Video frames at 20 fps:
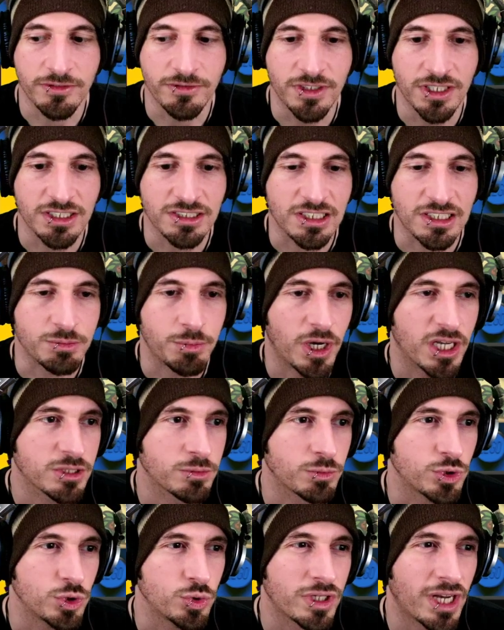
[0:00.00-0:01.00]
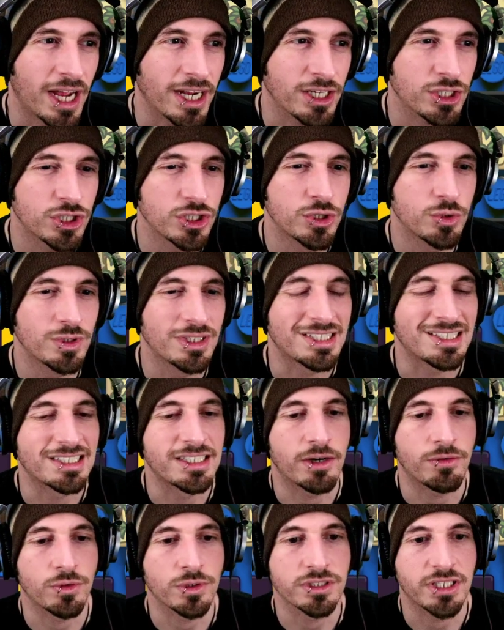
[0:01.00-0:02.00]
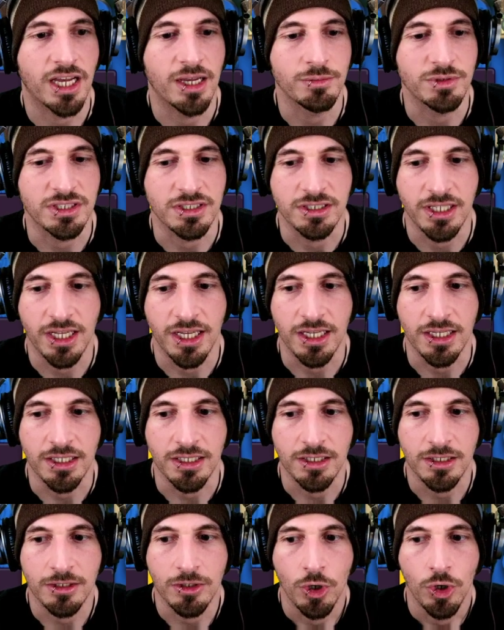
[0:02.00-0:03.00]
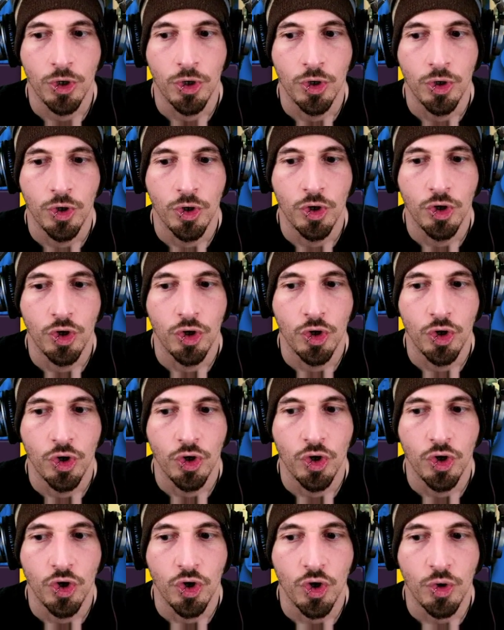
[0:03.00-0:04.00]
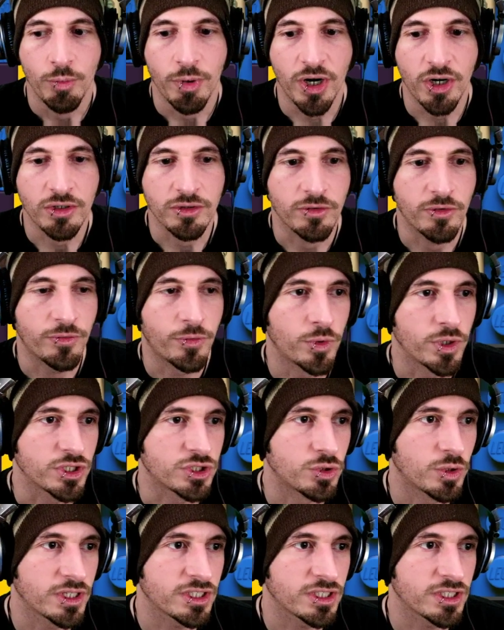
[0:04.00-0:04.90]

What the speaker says: of this as possible. You can actually do this several times a day. Pirate level 40. So